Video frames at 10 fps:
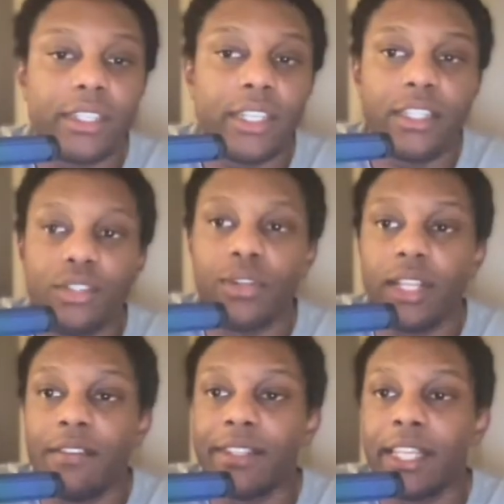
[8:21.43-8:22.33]
into
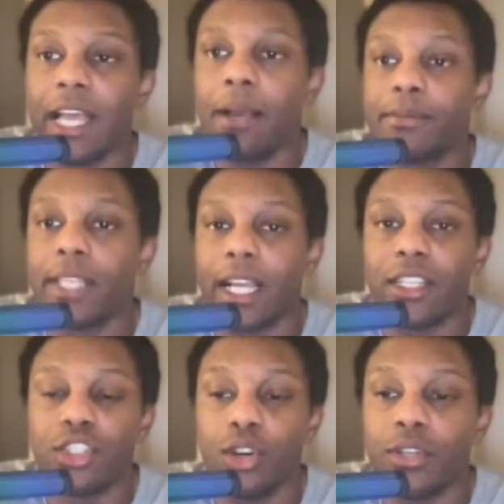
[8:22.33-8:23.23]
Elevenlabs like I
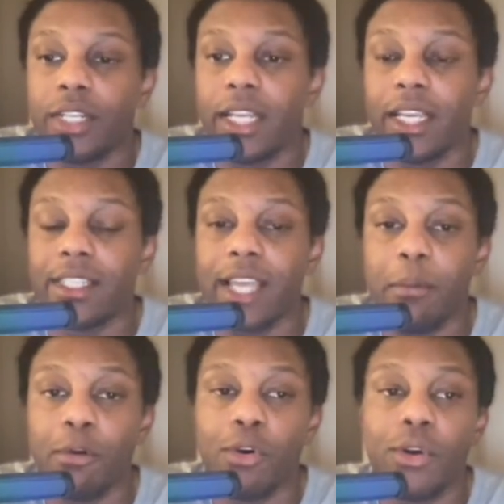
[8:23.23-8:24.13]
showed in the
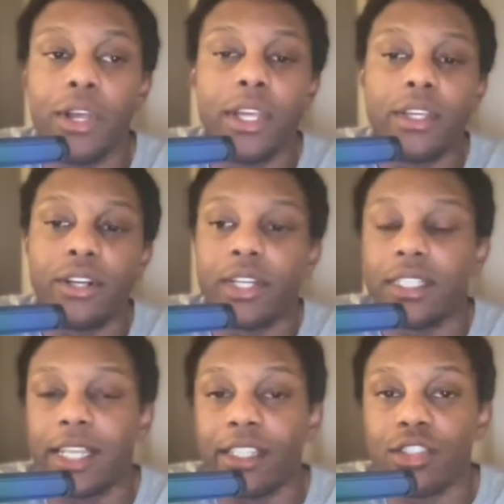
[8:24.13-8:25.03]
example. You're going
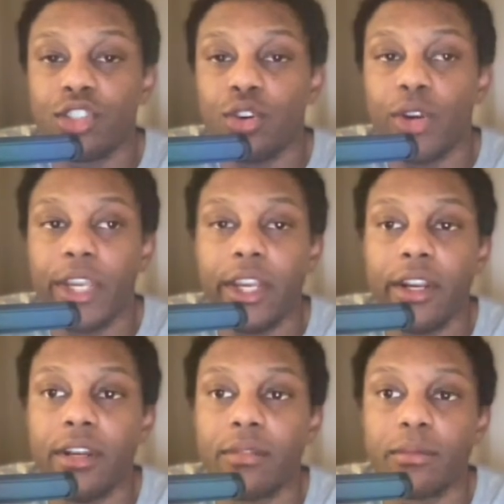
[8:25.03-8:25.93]
to take the story here,